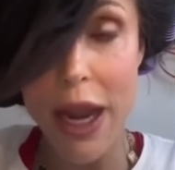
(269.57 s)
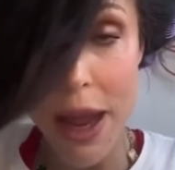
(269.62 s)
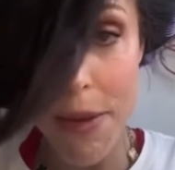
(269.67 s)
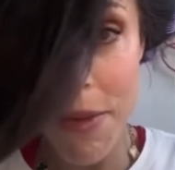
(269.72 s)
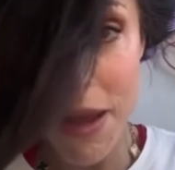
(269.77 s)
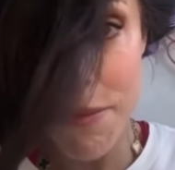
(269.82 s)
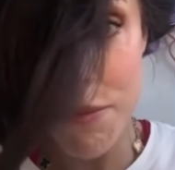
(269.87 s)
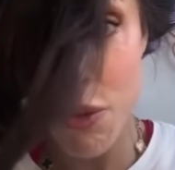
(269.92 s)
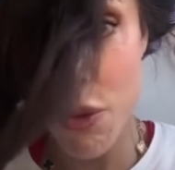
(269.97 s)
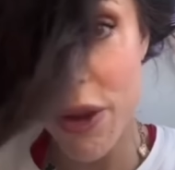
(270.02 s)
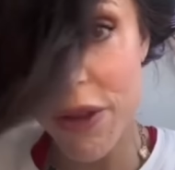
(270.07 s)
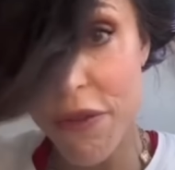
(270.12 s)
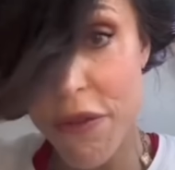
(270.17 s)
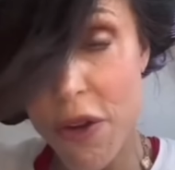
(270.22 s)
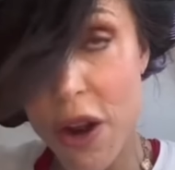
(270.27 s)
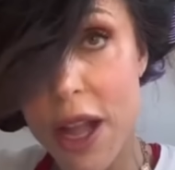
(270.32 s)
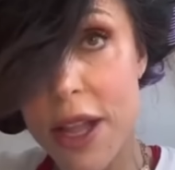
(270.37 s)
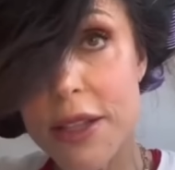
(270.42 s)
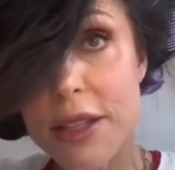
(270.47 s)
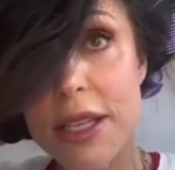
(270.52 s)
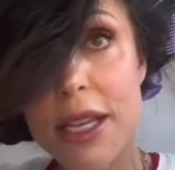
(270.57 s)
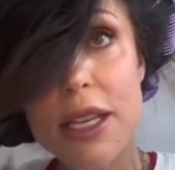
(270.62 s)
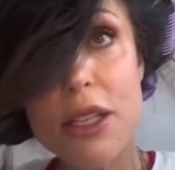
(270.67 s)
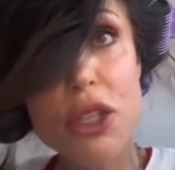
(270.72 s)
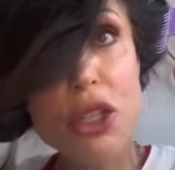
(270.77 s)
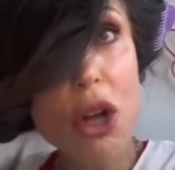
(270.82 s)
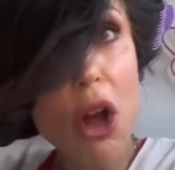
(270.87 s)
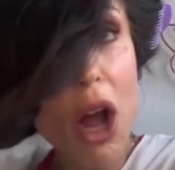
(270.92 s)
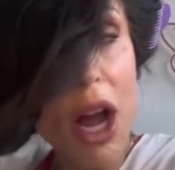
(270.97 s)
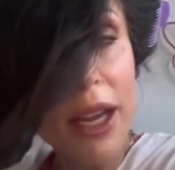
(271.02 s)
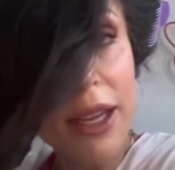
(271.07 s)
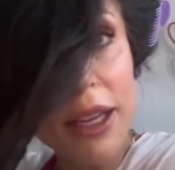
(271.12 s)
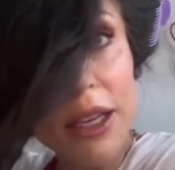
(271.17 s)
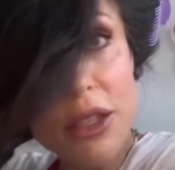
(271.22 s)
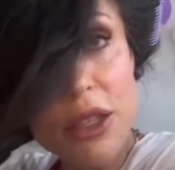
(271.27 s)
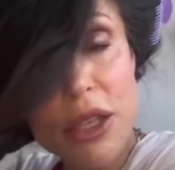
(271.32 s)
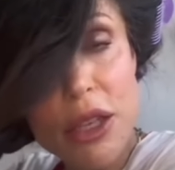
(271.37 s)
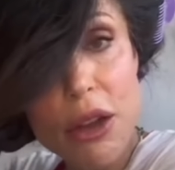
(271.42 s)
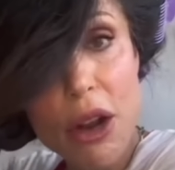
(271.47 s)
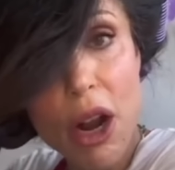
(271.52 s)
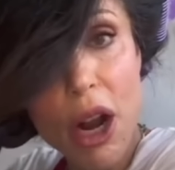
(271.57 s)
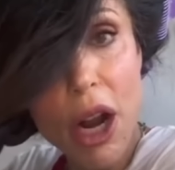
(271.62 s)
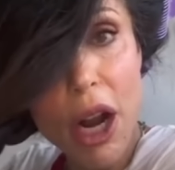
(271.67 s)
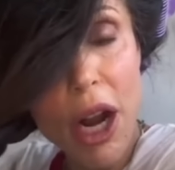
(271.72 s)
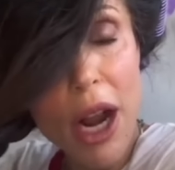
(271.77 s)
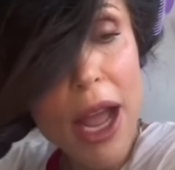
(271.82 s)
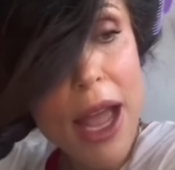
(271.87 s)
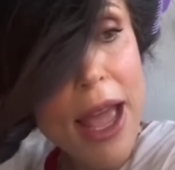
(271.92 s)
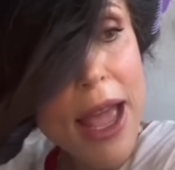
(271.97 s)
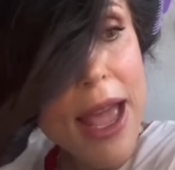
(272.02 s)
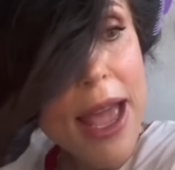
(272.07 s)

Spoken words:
and my boyfriend is talking to her,